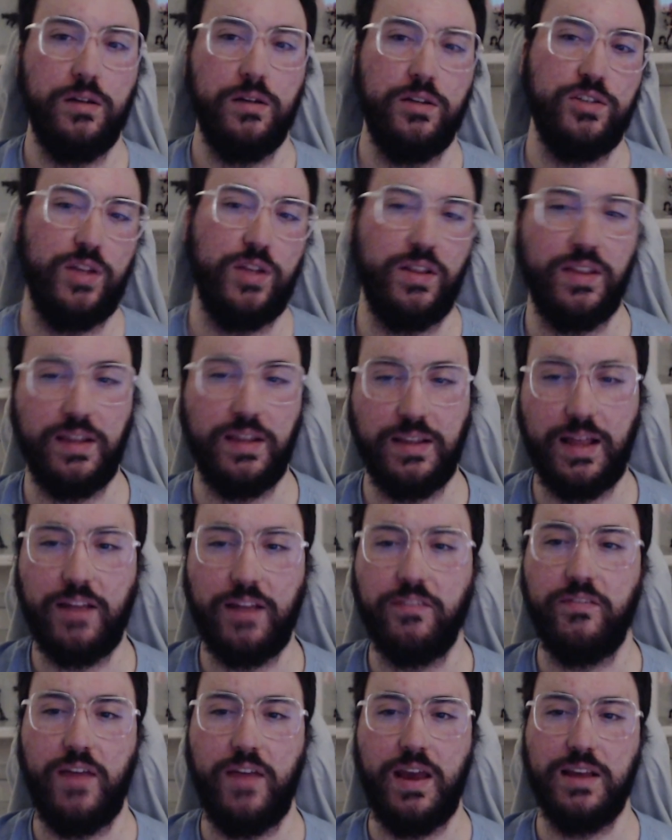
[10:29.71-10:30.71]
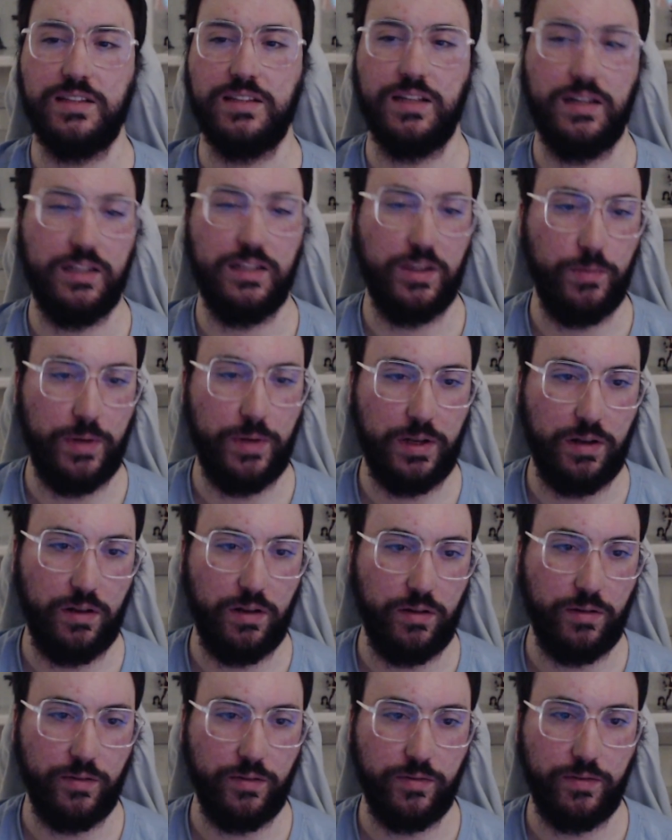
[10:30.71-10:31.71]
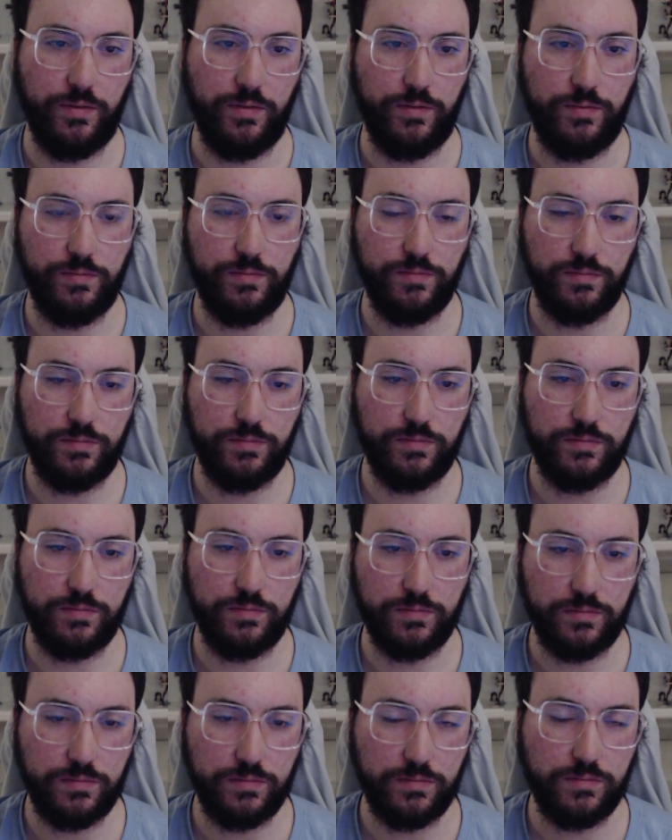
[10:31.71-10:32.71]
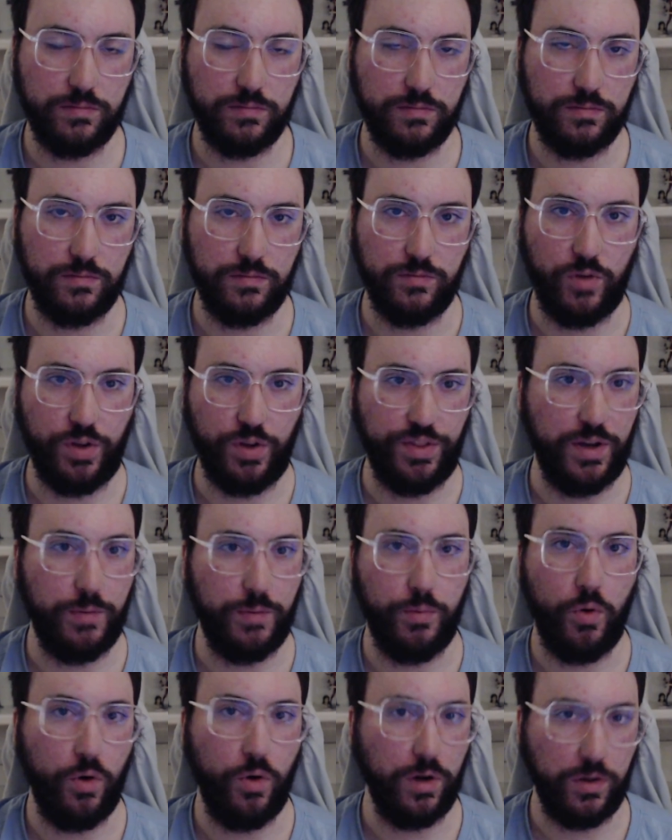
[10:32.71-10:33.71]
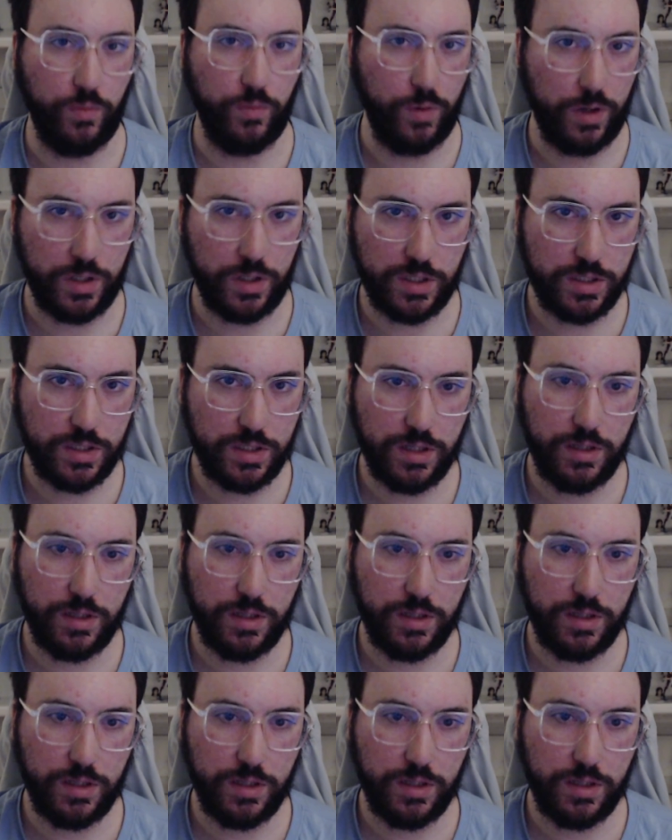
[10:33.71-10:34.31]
So I think that fails a little bit of what their point was.